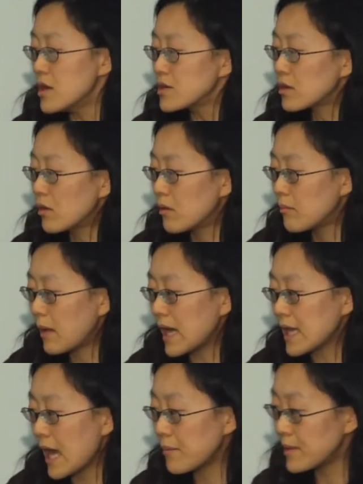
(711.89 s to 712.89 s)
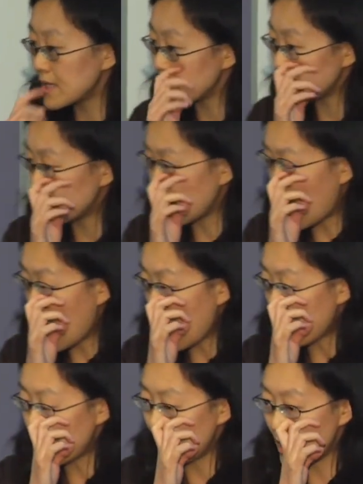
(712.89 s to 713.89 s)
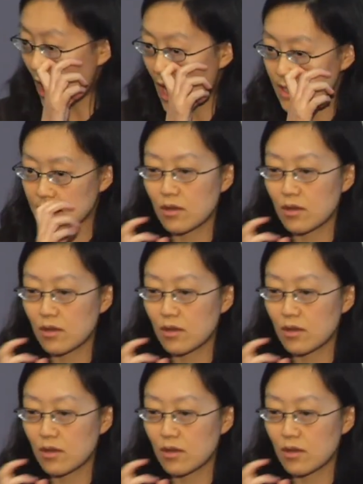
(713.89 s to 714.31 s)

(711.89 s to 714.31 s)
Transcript: So my lab is not